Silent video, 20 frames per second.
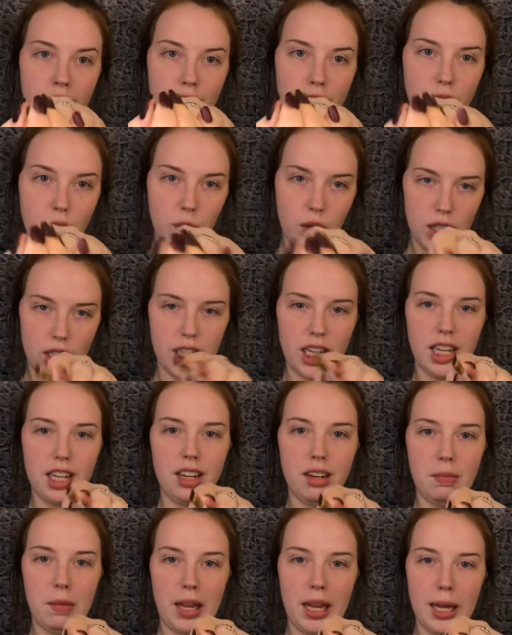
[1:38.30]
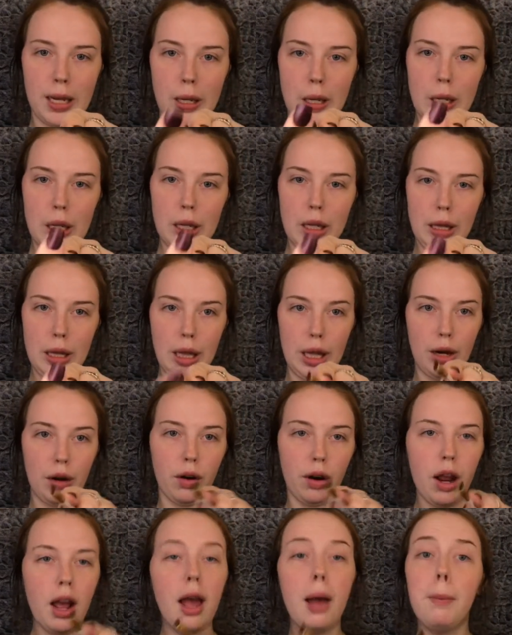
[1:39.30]
squish it and make it
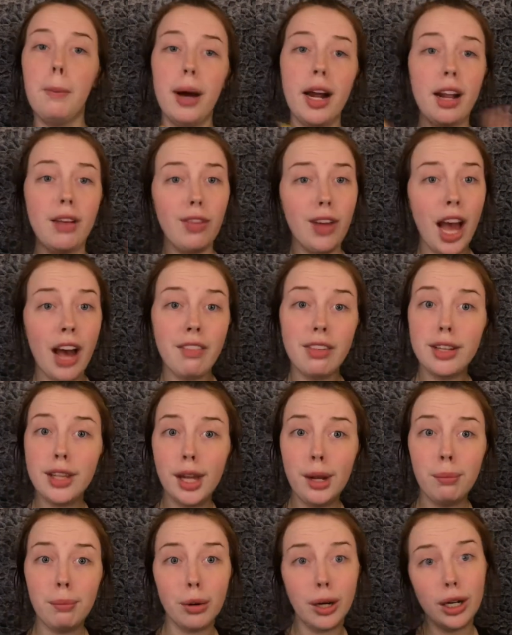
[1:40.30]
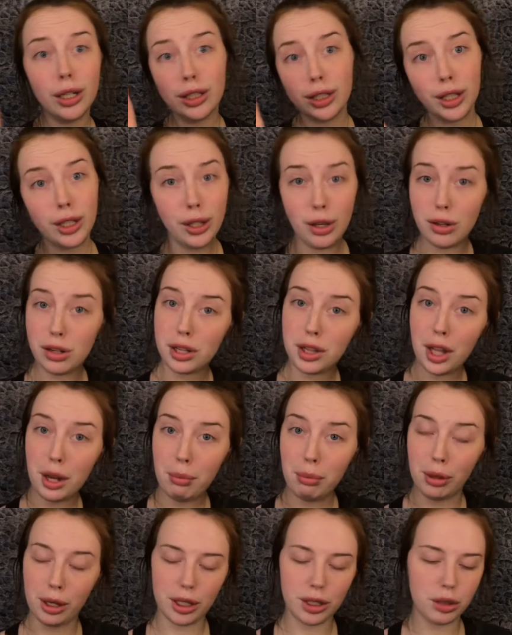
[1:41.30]
thinner. But if you have a thin brush, then use a
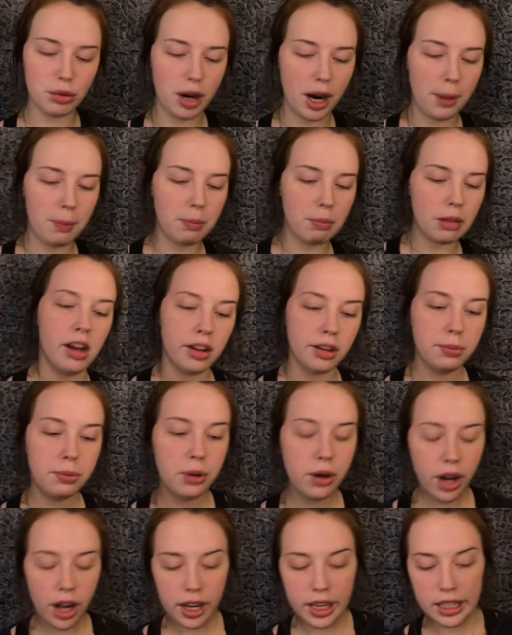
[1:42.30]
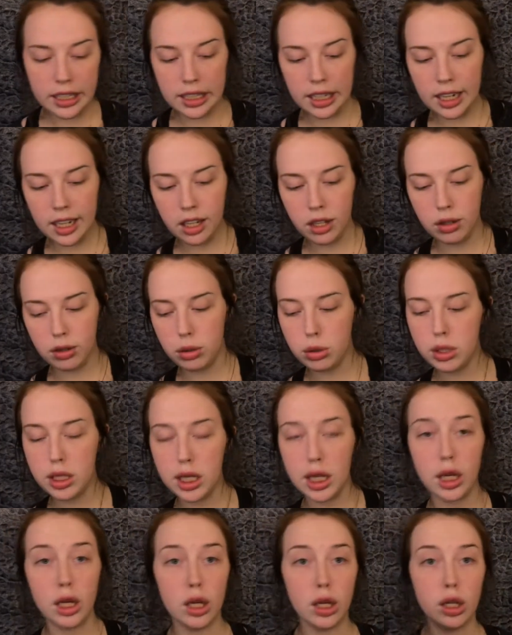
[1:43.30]
thin brush, right? The product that I use
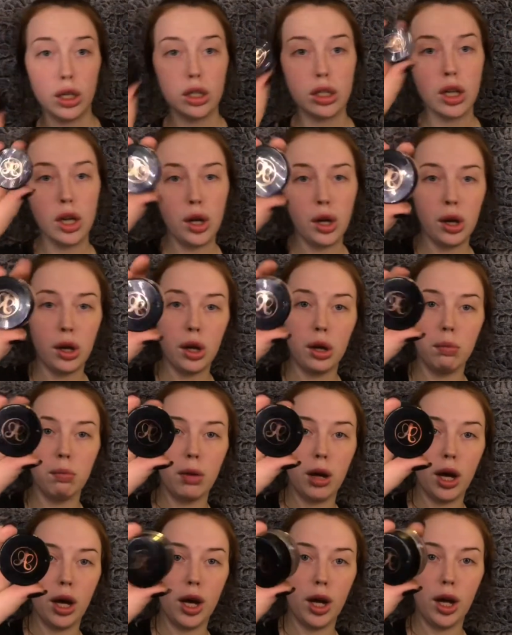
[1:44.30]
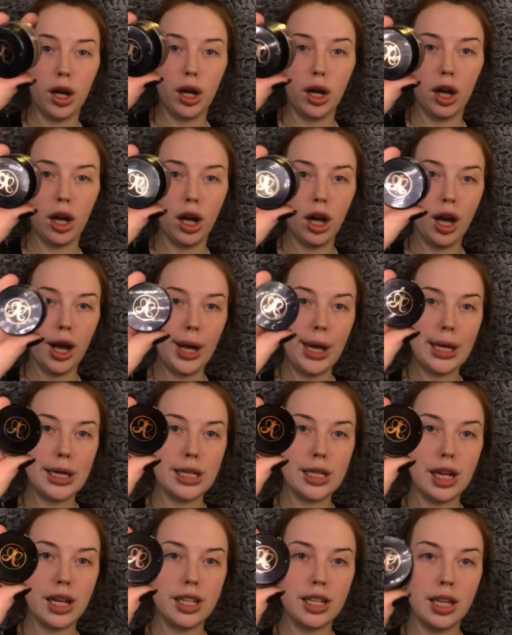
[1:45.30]
is my
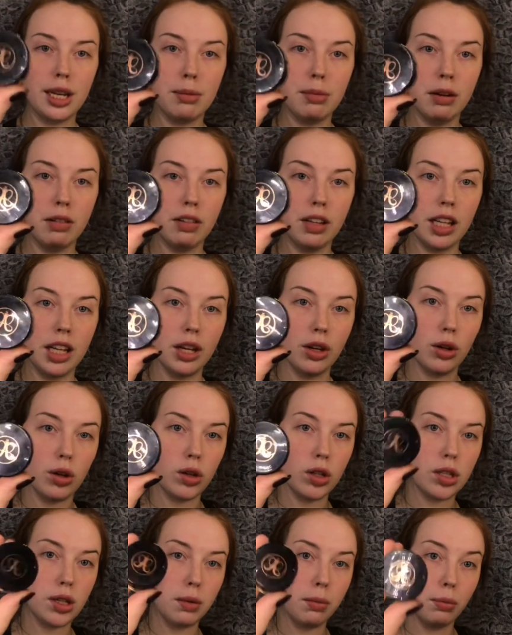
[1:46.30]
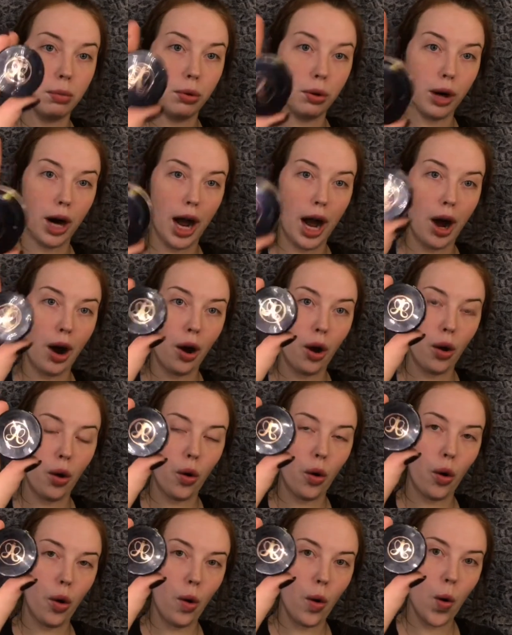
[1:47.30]
Anastasia Beverly Hills
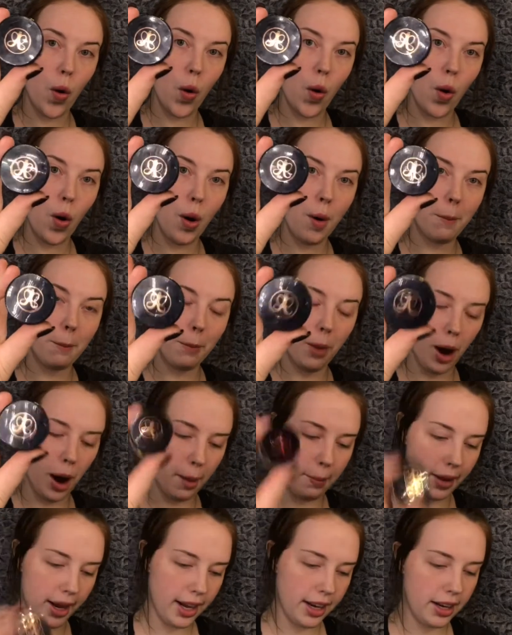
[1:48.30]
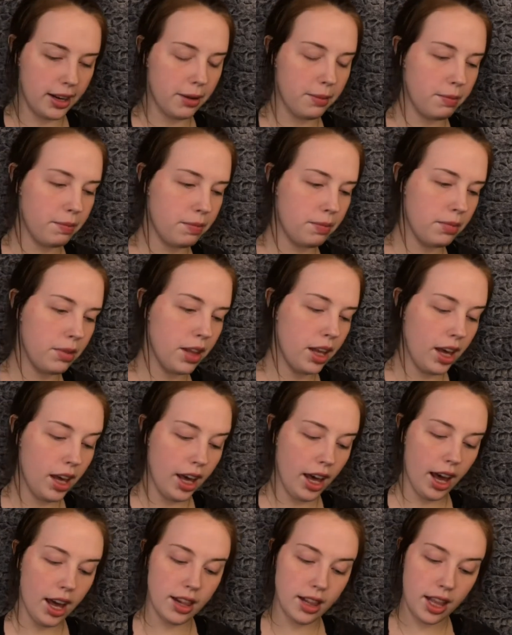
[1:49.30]
Brow Pomade.
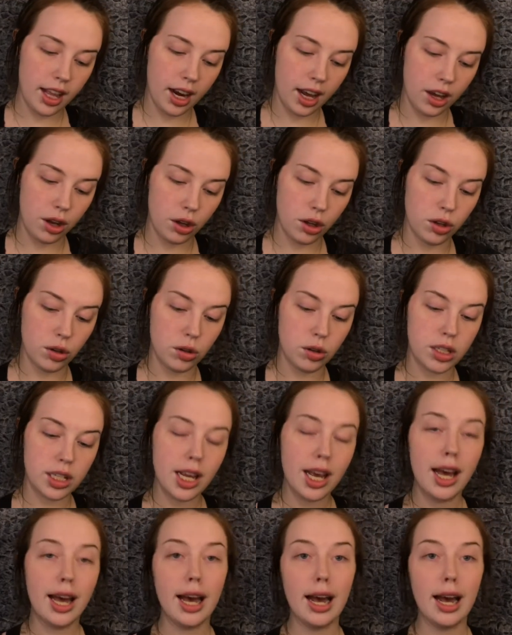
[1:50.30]
And then I use